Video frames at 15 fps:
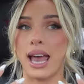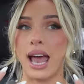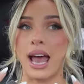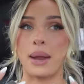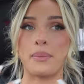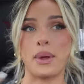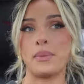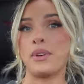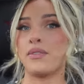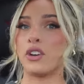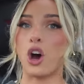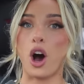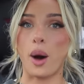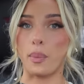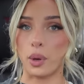and maybe
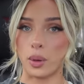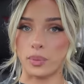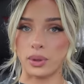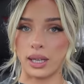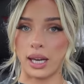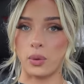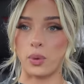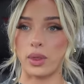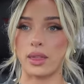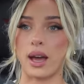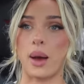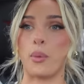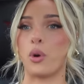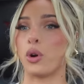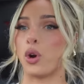even hop on a plane with
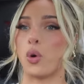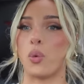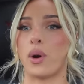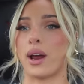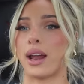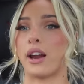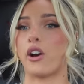them or go work